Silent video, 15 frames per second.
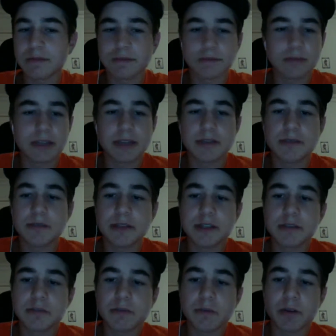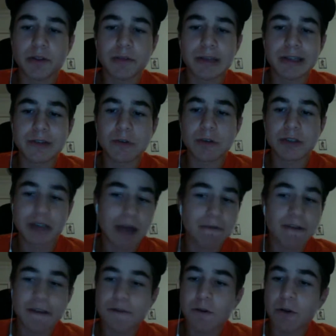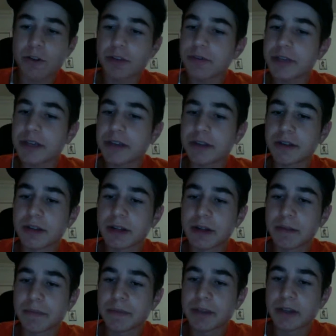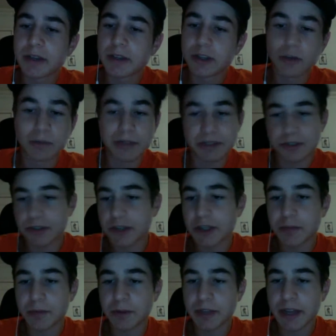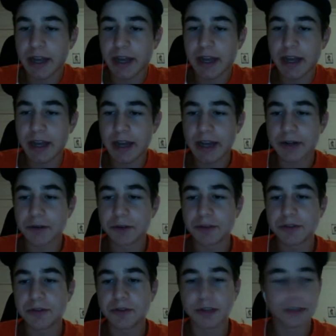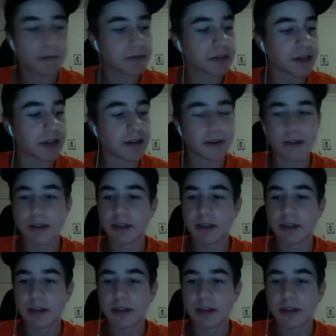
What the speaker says: He's one of the best goal. He's top 5 goal in the league. Nobody's untouchable. Yeah, I agree with you 100%.